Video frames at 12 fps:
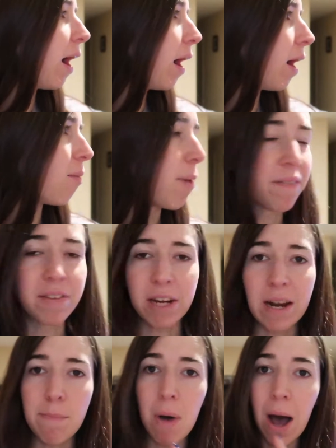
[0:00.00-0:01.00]
I
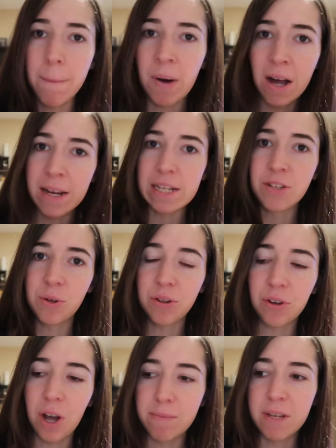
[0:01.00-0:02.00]
figured I'd pop on and do a
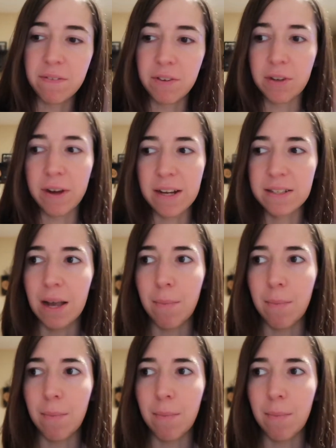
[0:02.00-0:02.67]
little update for you guys.